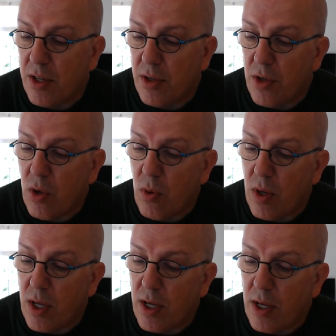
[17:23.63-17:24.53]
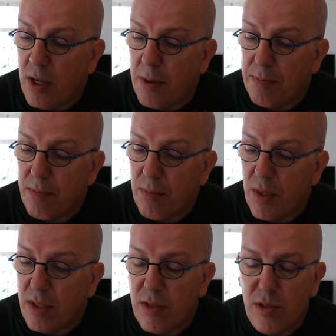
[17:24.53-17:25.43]
I don't know,
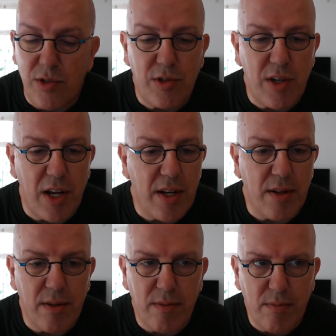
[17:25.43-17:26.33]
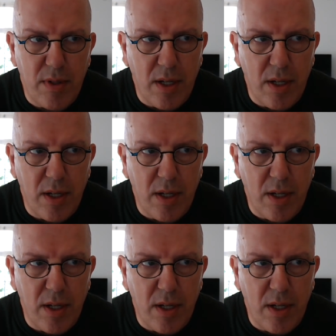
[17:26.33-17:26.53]
10.